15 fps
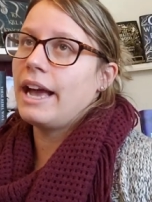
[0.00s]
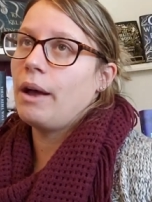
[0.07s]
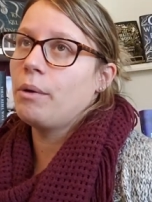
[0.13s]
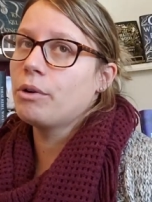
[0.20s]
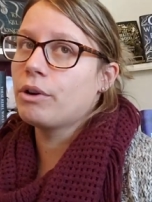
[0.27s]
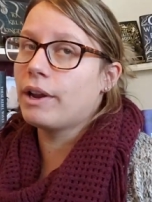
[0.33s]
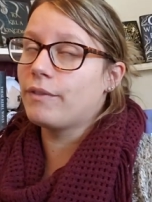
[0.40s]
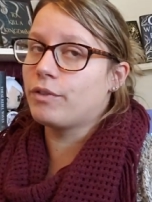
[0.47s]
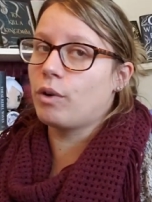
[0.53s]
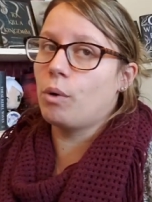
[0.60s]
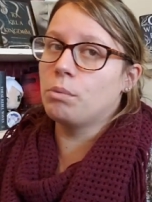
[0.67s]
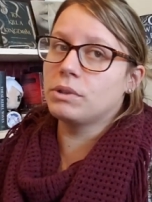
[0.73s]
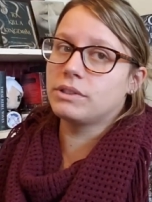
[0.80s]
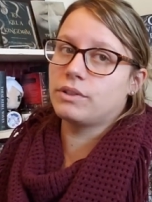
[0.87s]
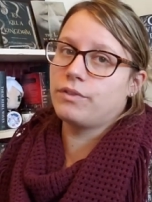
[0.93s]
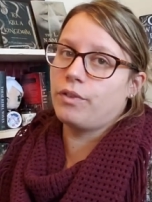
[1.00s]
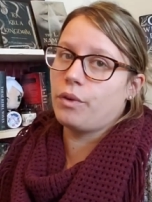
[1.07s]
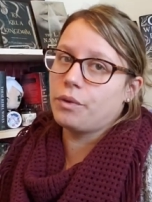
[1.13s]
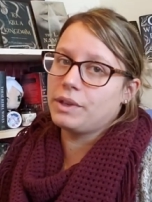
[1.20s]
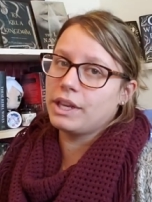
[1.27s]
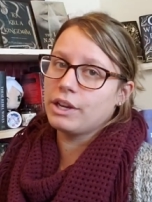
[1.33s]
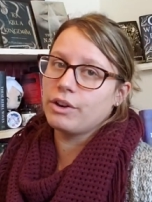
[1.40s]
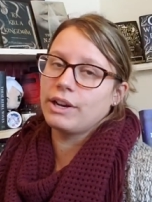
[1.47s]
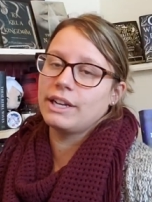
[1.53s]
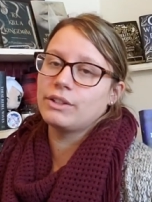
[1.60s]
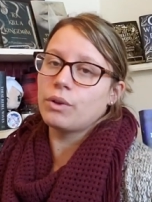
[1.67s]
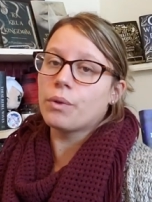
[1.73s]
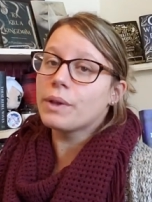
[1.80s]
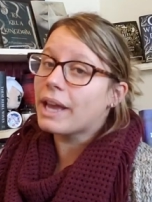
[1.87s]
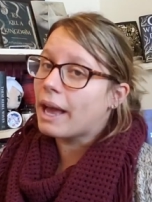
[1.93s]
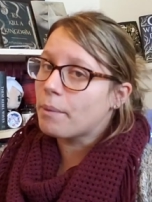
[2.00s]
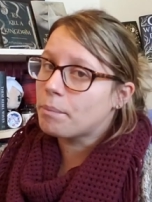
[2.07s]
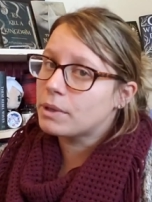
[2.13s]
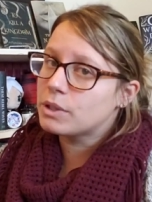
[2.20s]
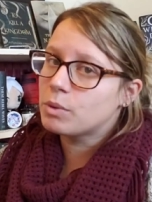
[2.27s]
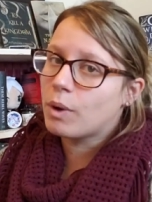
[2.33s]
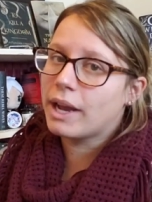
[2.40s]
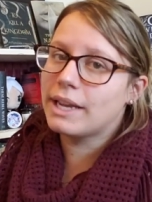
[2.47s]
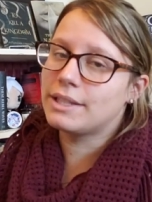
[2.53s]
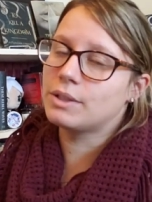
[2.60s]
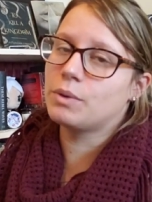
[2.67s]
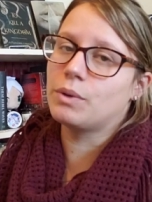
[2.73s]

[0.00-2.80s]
Owl Crate for almost a full year, and it's only happened twice.